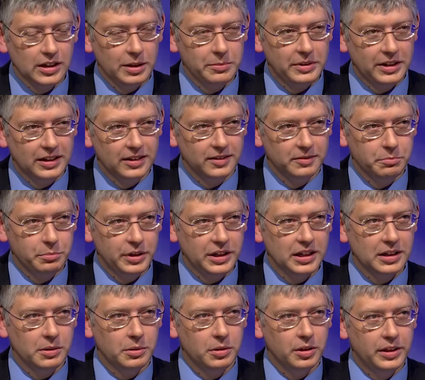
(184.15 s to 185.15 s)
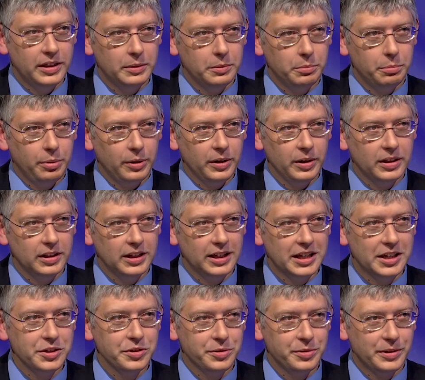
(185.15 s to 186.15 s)
I mean, being part of the
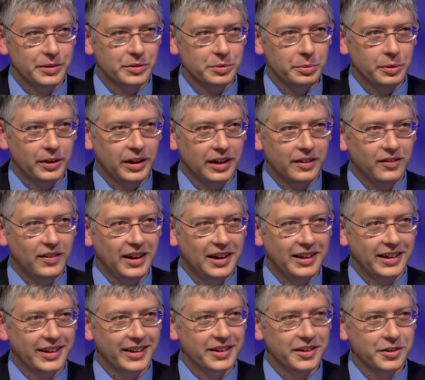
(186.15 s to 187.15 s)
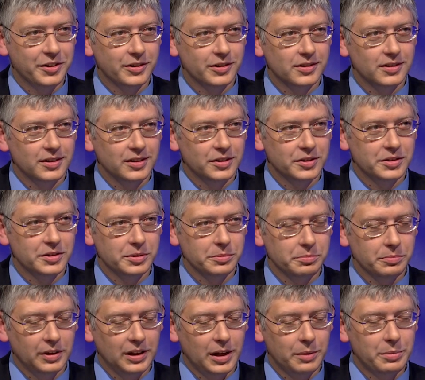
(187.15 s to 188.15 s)
history of Spokane Valley, I know there's
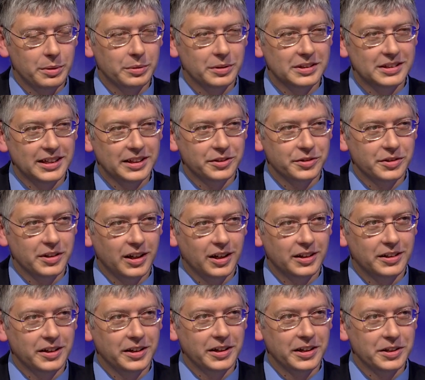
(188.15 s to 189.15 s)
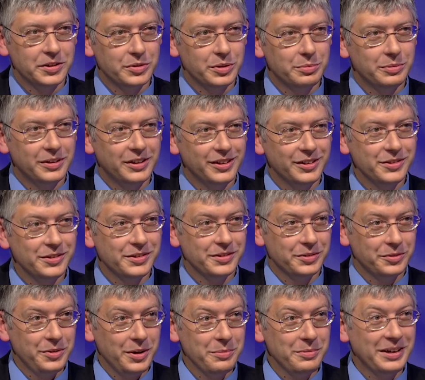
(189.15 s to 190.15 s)
a lot of people that say there's not a ton of history, but there's
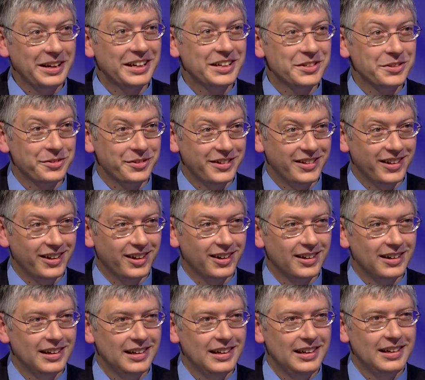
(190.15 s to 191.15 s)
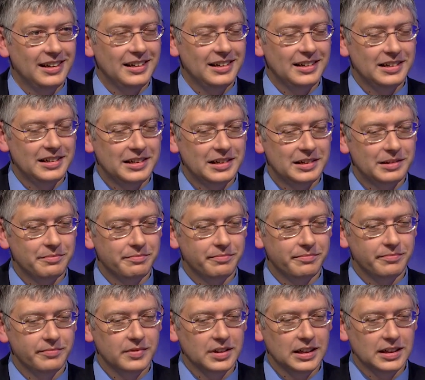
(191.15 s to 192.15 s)
quite a bit of history there.
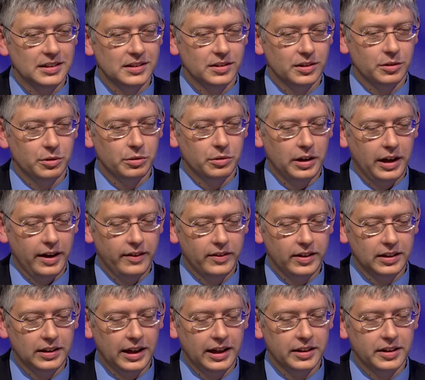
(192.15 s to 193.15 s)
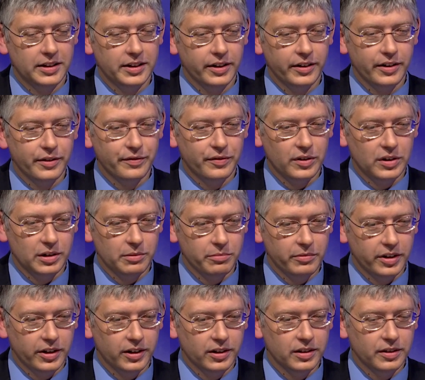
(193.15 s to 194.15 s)
And so having had the dairy farm
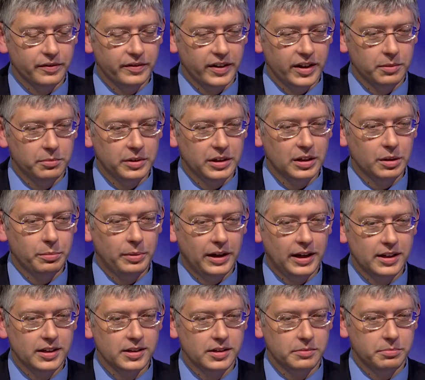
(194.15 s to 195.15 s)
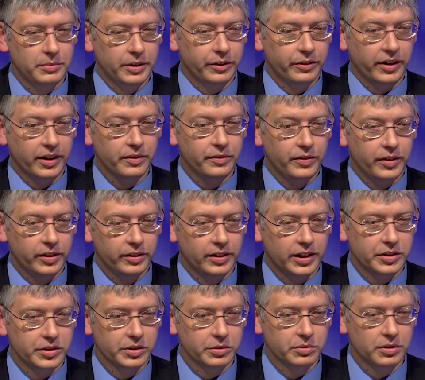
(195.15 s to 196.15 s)
there in the family in the past, my grandfather
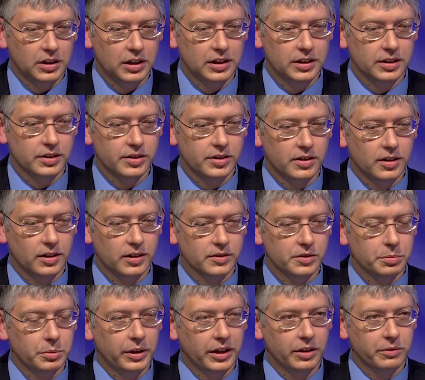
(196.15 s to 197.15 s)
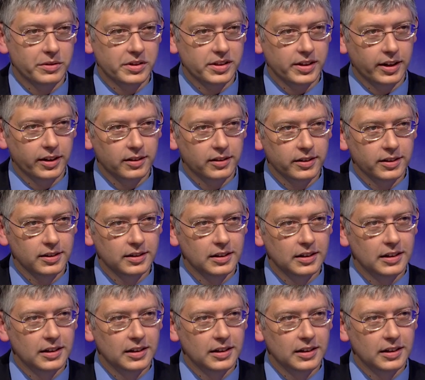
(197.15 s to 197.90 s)
actually went on to start Spokane Recycling.